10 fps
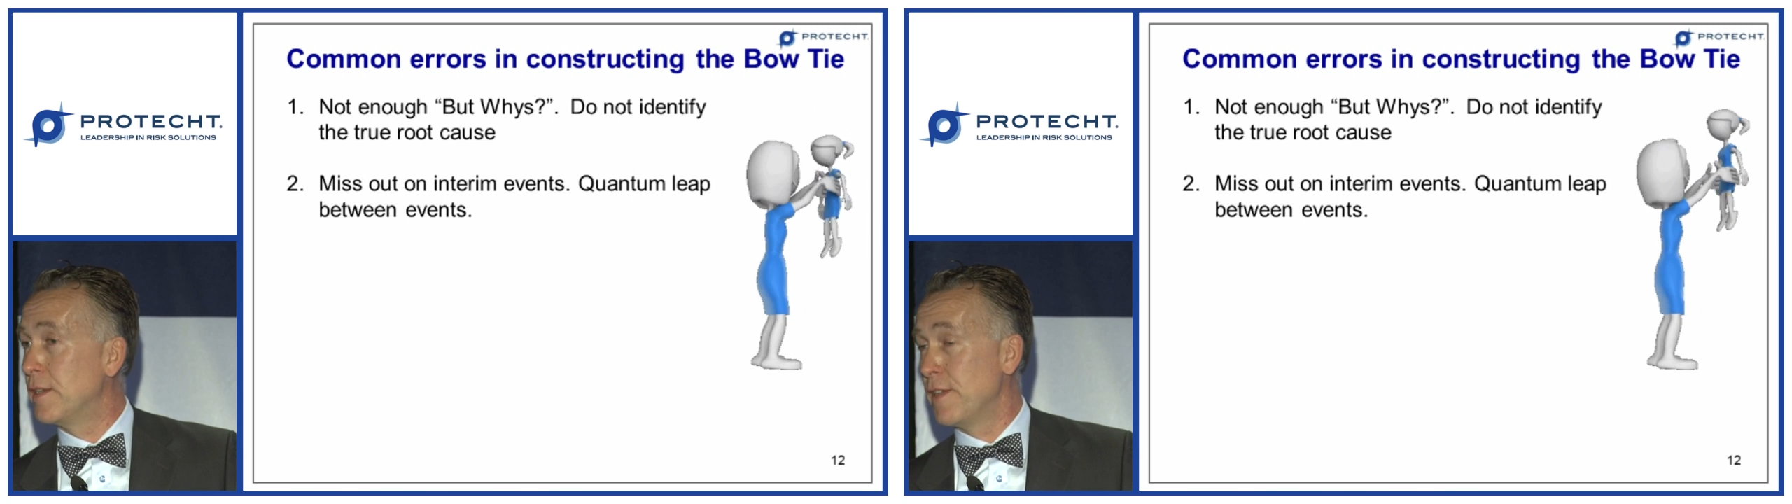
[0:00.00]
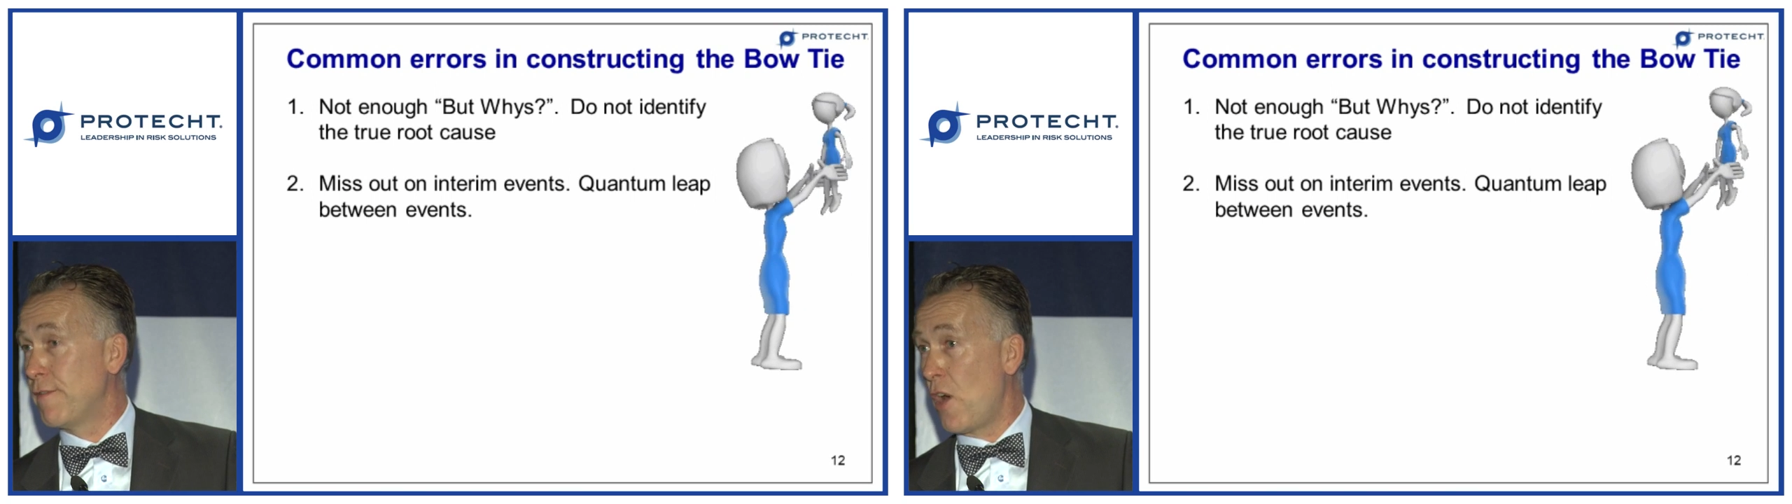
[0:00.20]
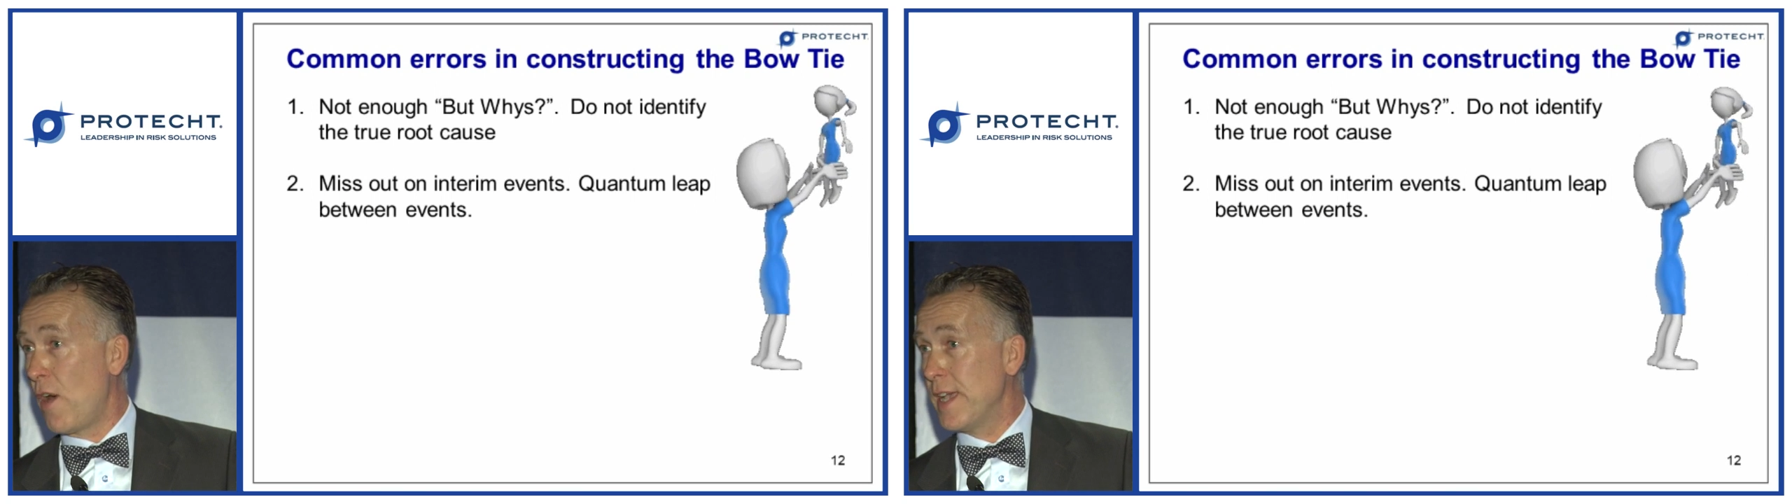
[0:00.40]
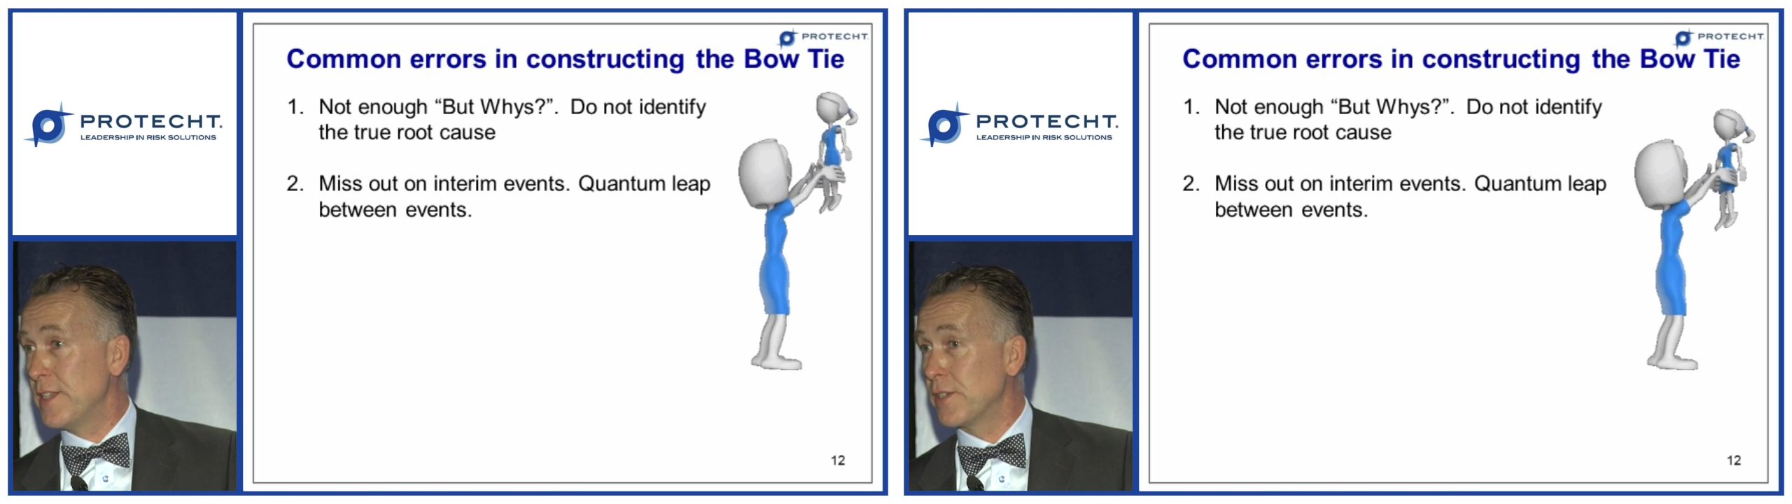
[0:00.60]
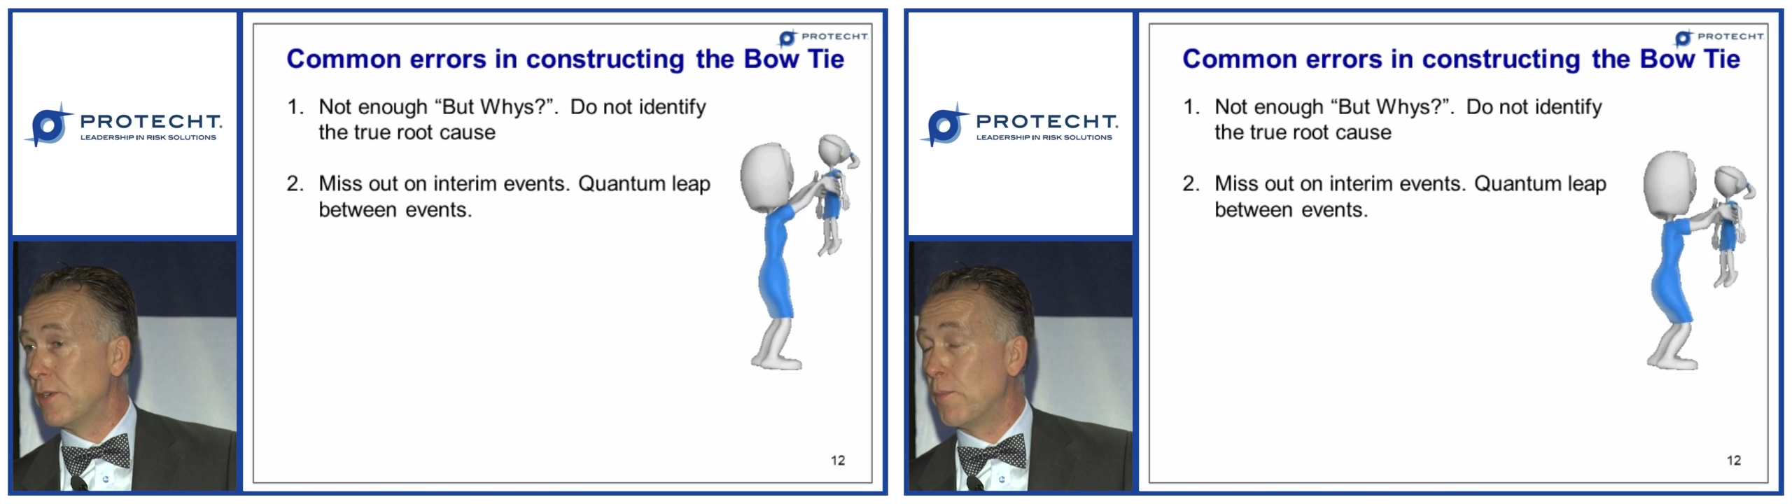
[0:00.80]

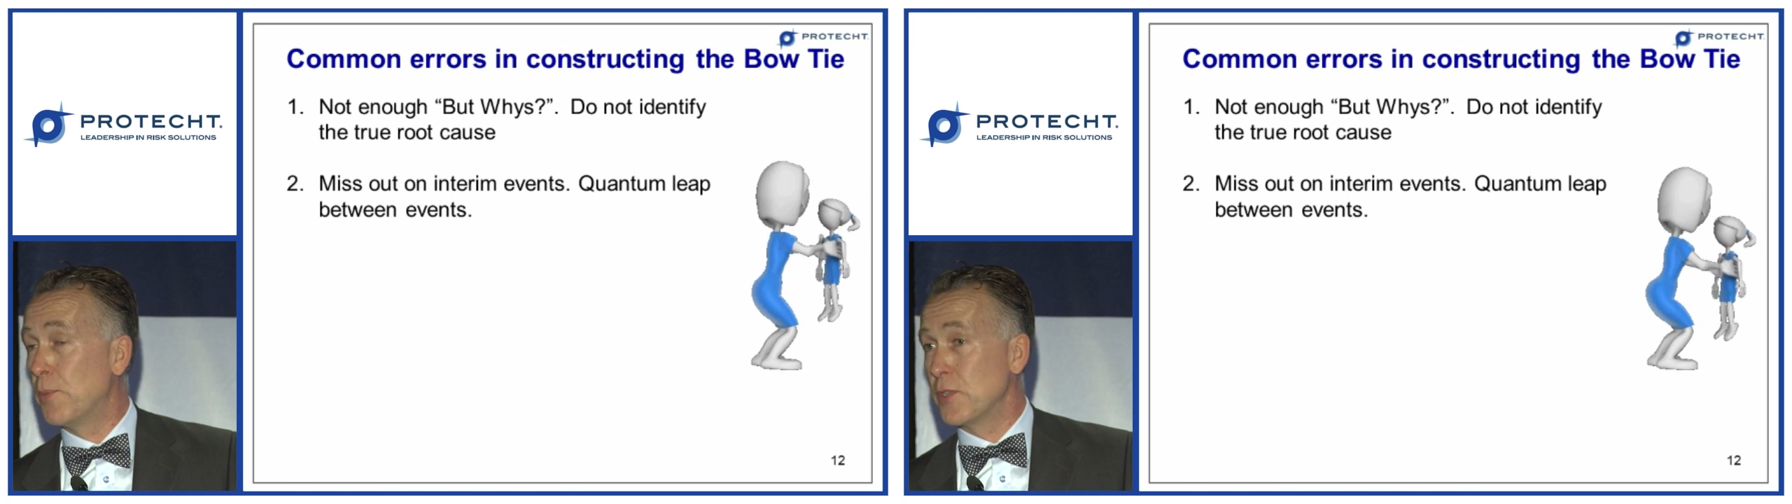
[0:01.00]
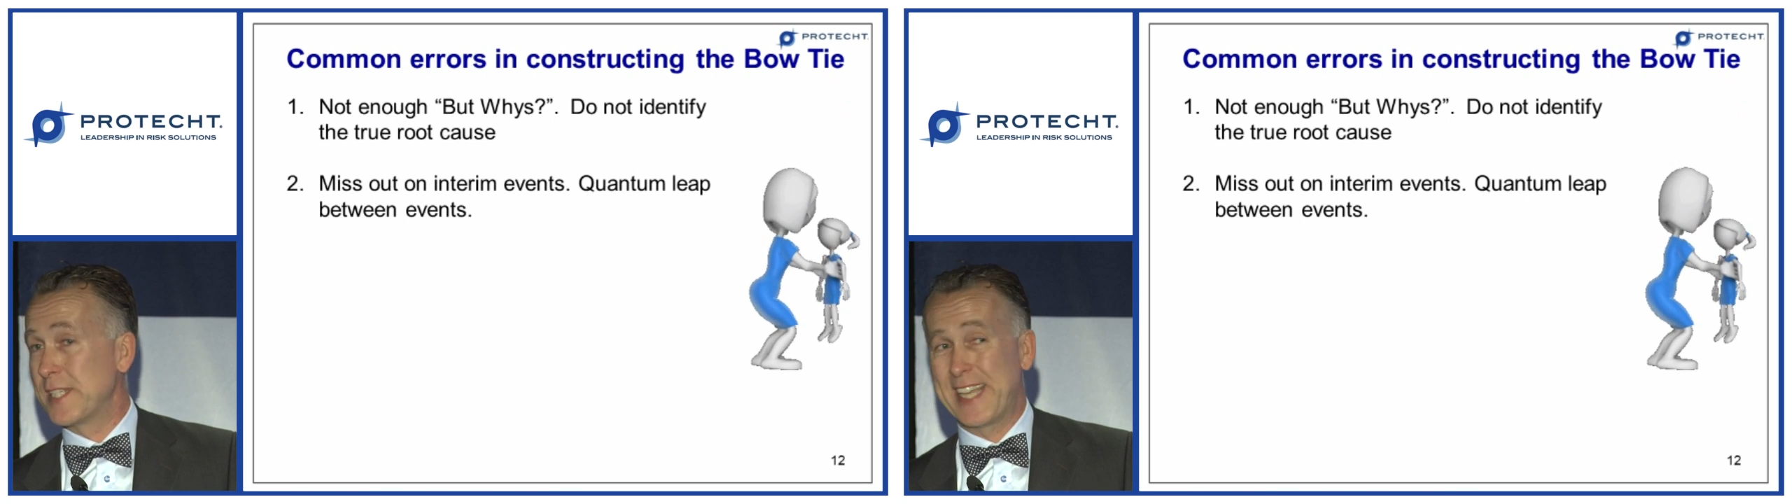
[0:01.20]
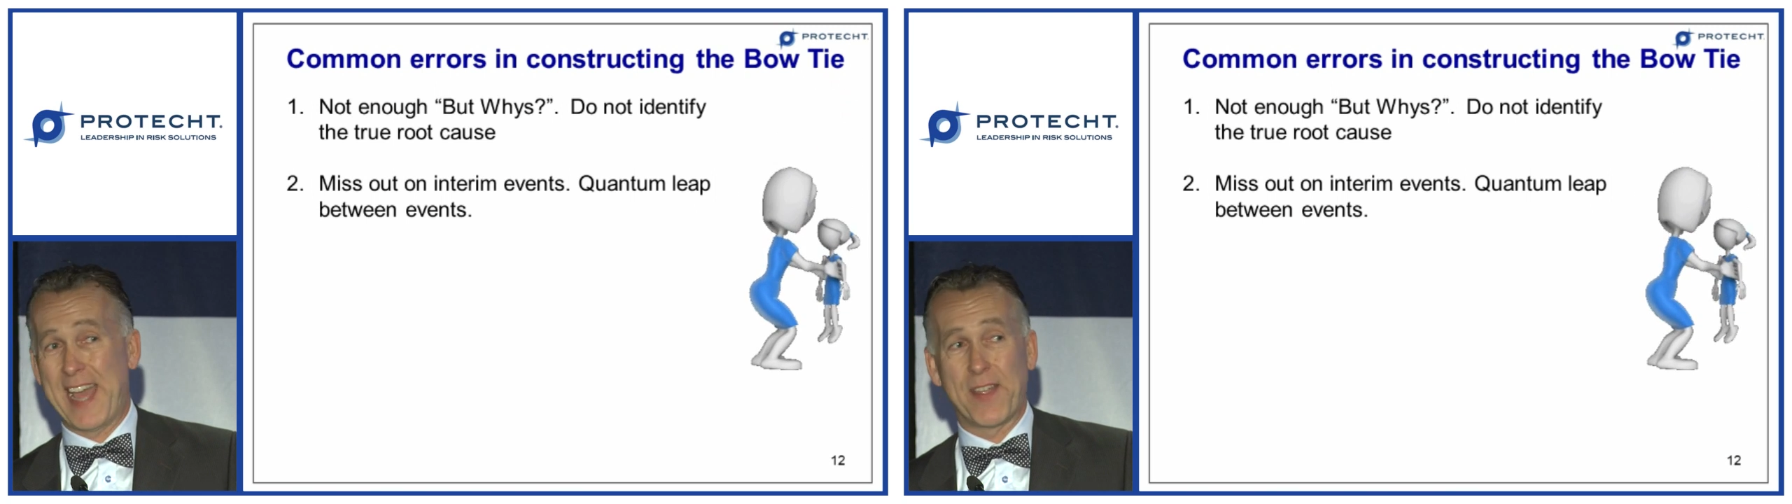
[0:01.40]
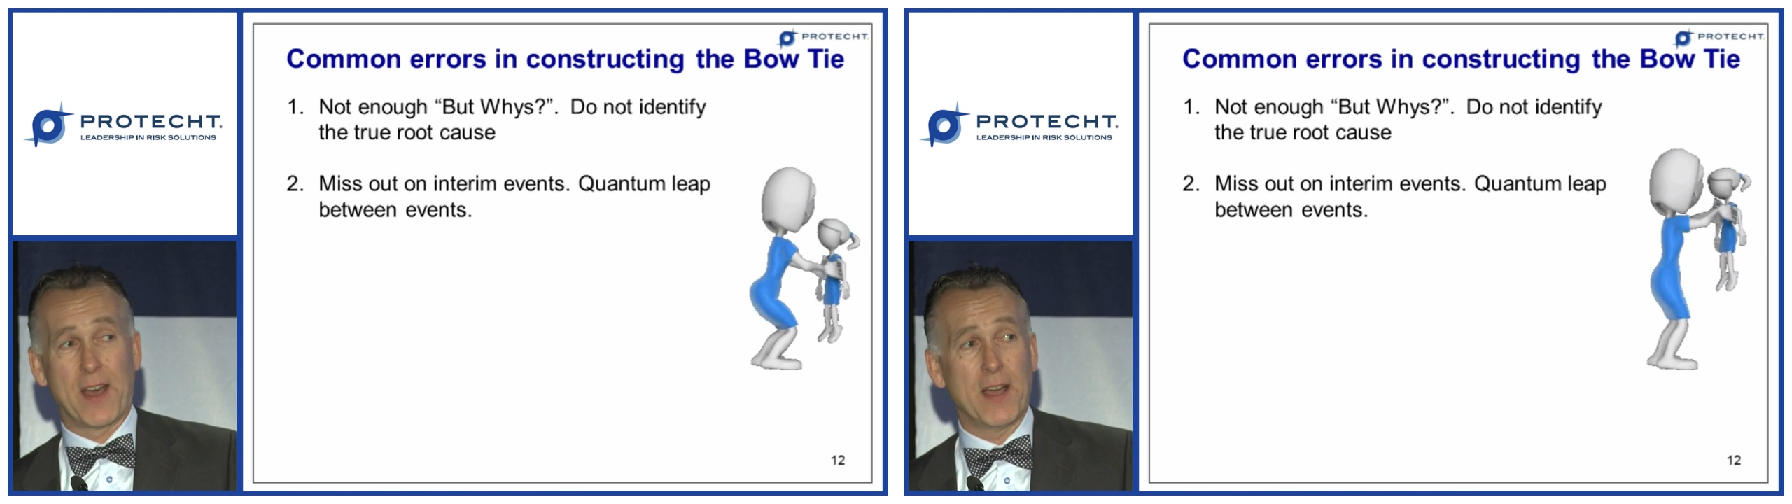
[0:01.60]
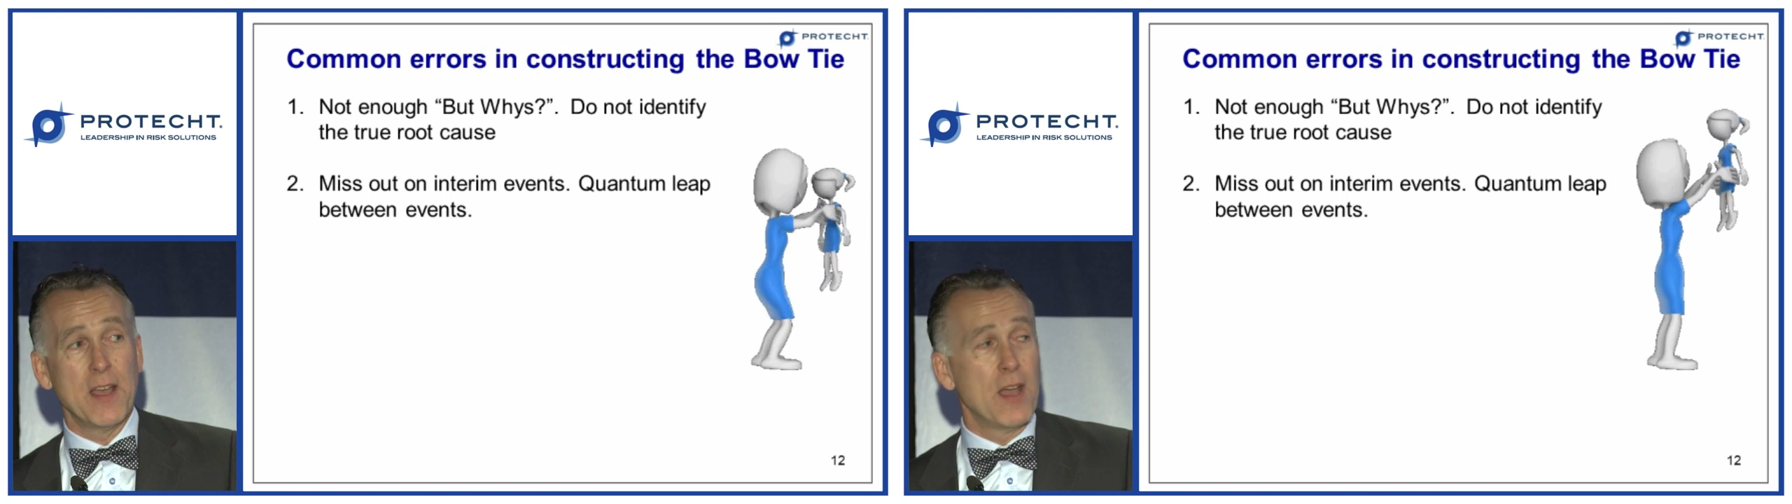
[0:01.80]
devise or put
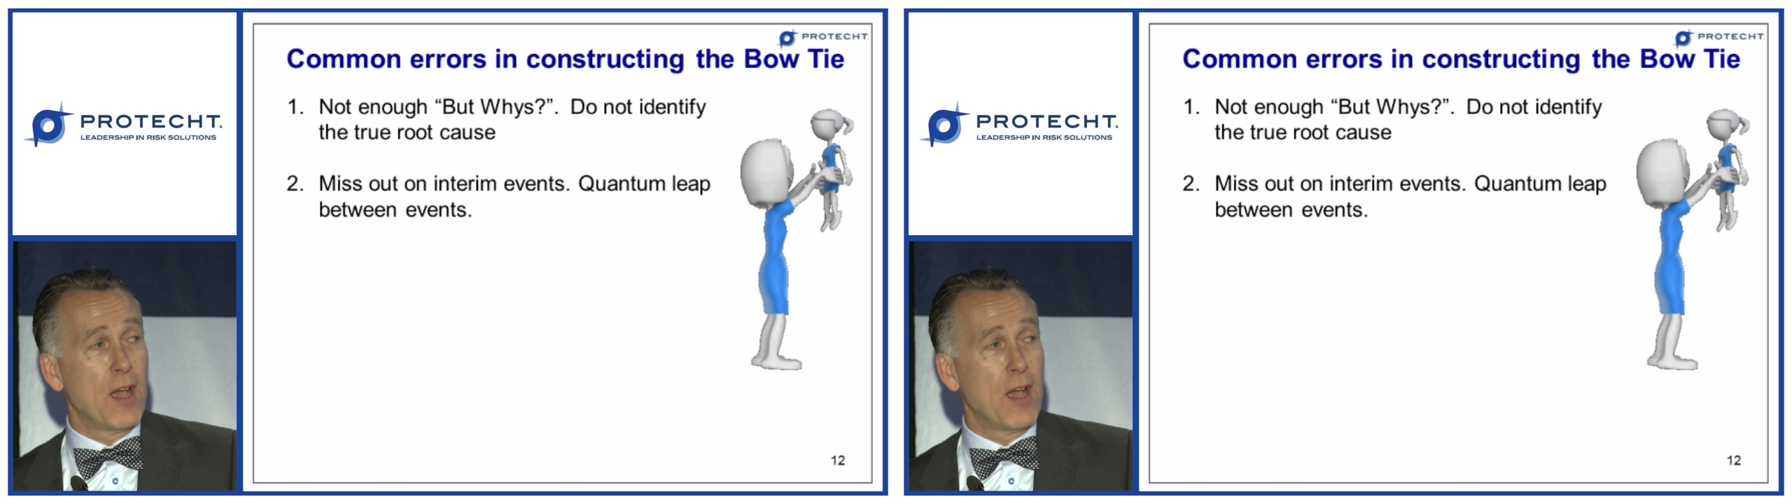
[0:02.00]
together